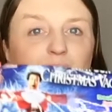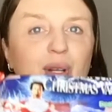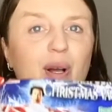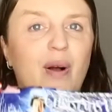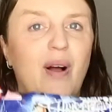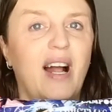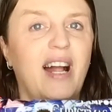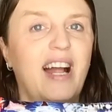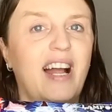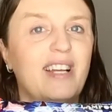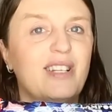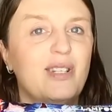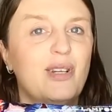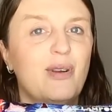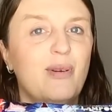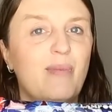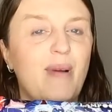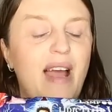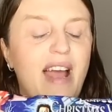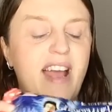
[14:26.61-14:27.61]
So I got
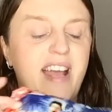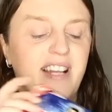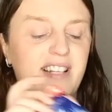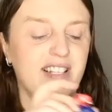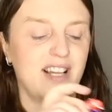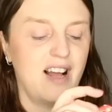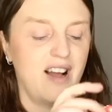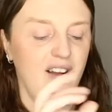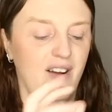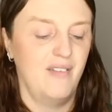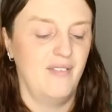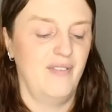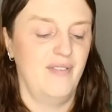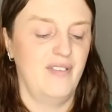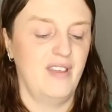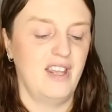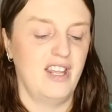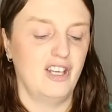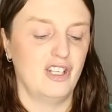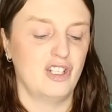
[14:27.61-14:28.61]
two bags of
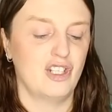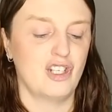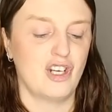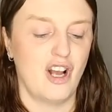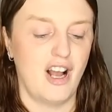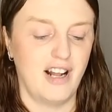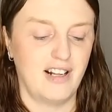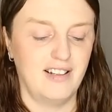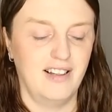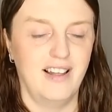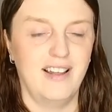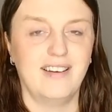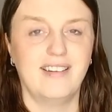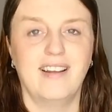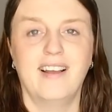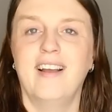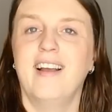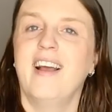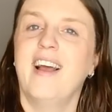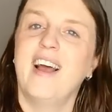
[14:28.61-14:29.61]
the chocolate
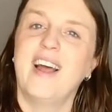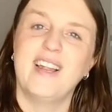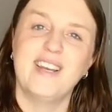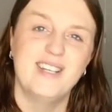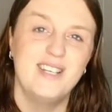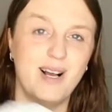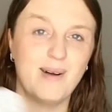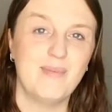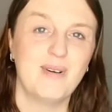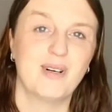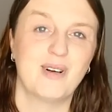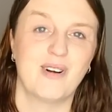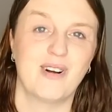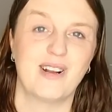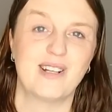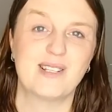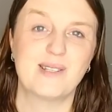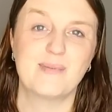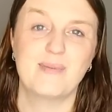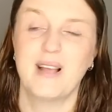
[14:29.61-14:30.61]
double
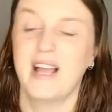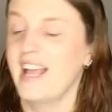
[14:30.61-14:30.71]
crisp